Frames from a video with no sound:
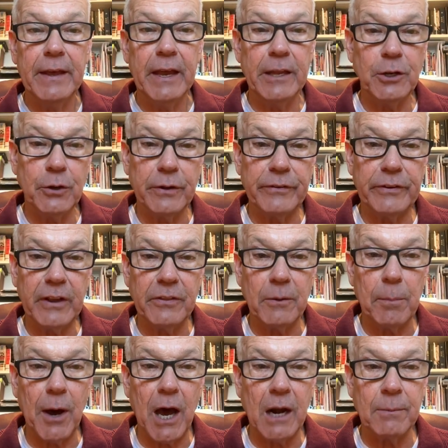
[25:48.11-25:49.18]
And you can see at
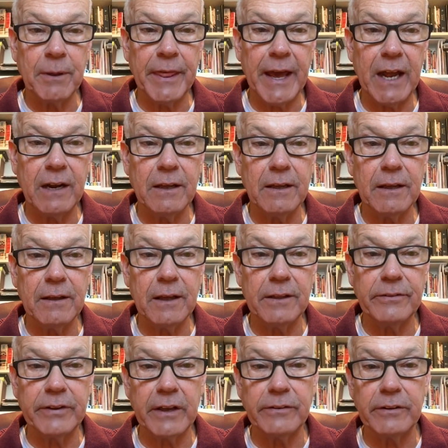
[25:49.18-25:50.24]
the bottom of that,
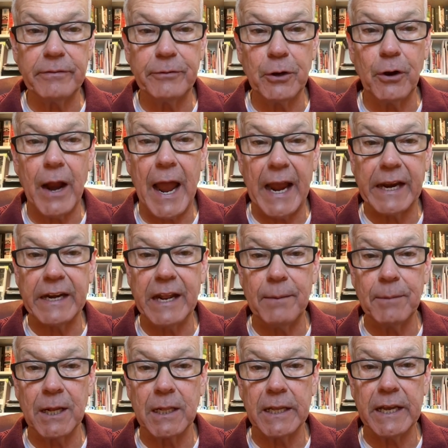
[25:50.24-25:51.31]
it says if you're
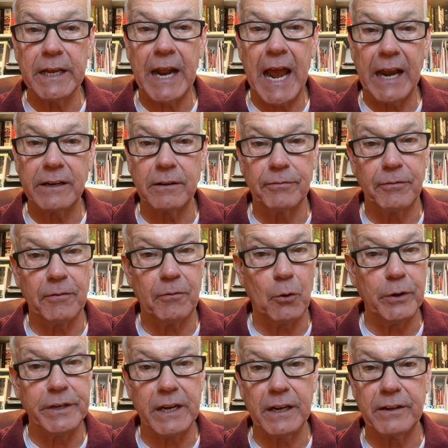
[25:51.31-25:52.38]
academically inactive for
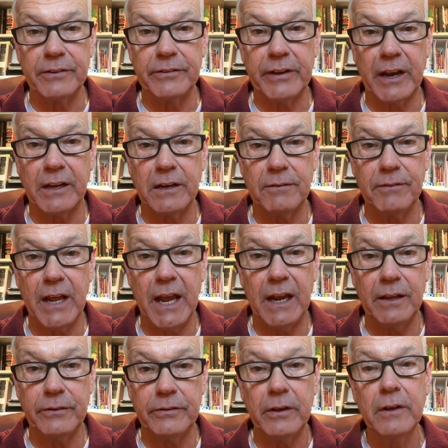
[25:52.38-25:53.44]
14 consecutive
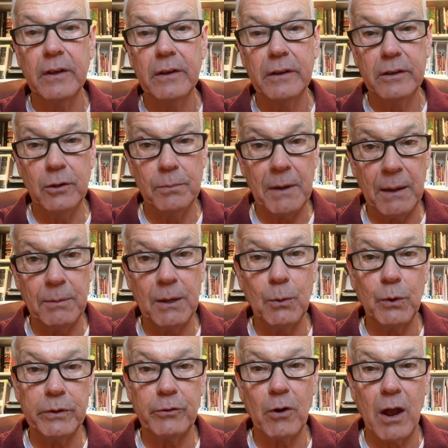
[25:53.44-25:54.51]
days, you may be
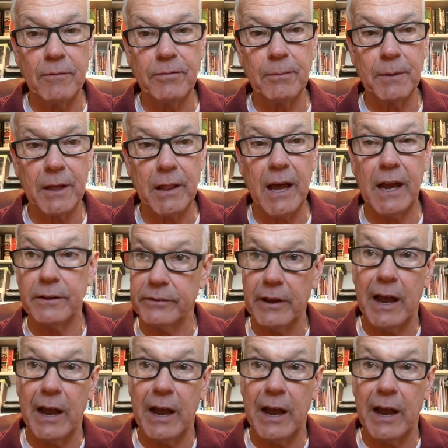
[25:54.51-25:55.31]
withdrawn from the class.